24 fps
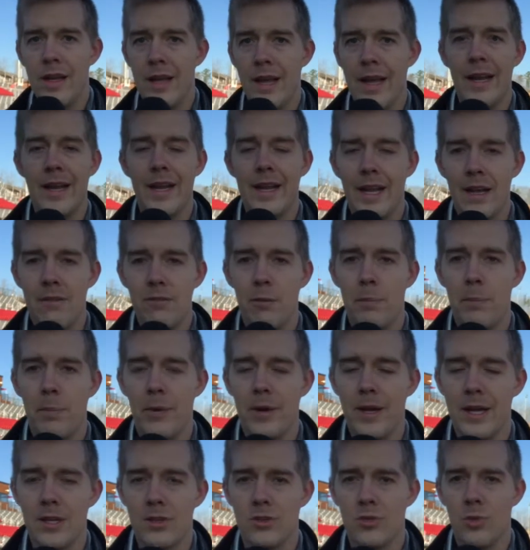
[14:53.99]
any given
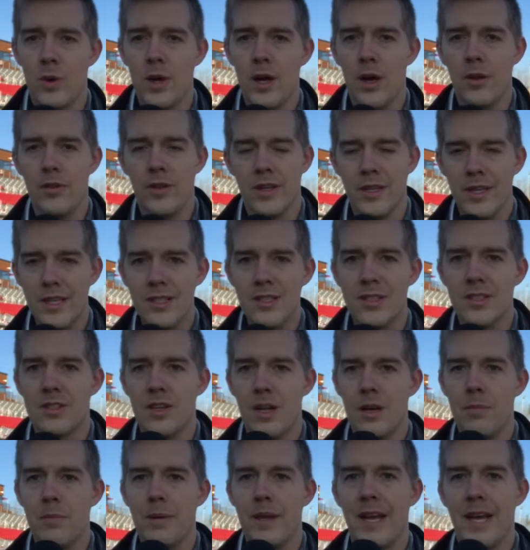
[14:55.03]
play as well, then this is
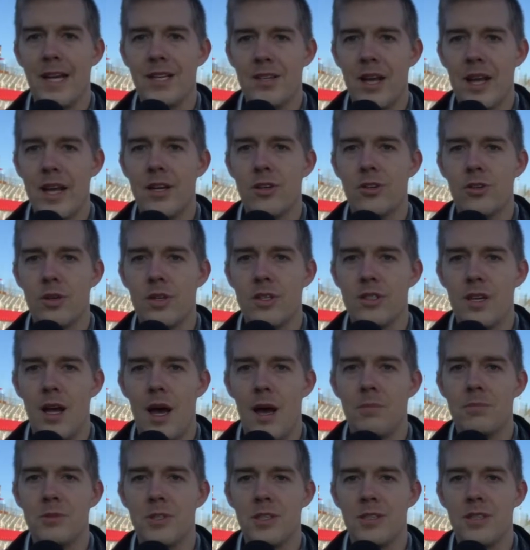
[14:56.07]
going to be a dangerous
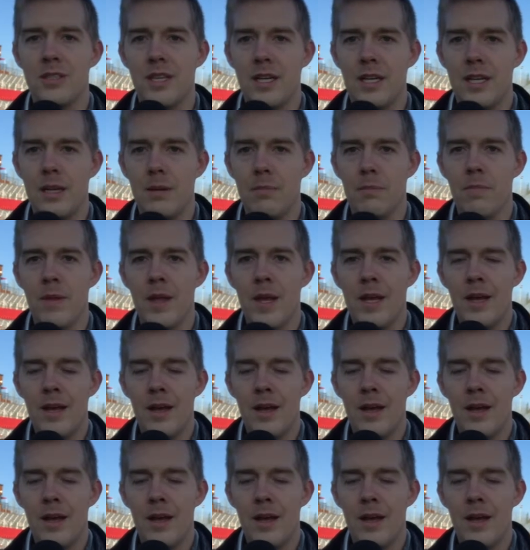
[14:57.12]
Thompson team.